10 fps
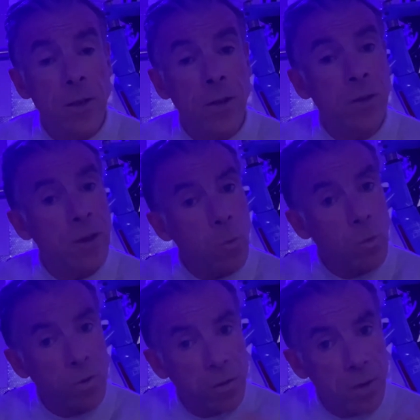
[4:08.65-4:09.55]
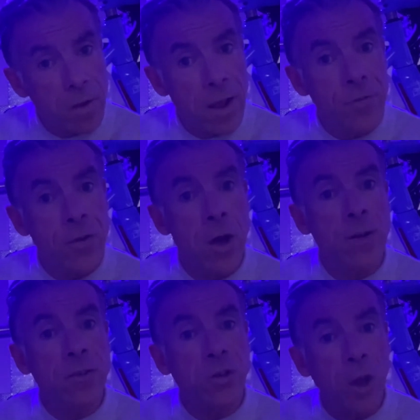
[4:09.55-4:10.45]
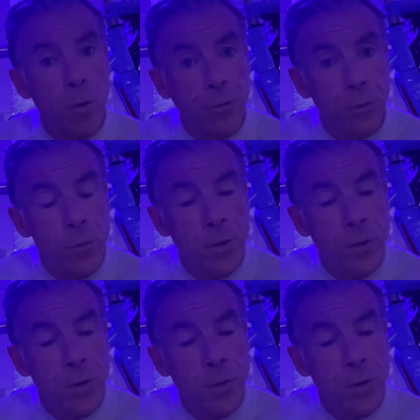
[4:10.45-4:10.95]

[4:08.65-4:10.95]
because it will in turn soak through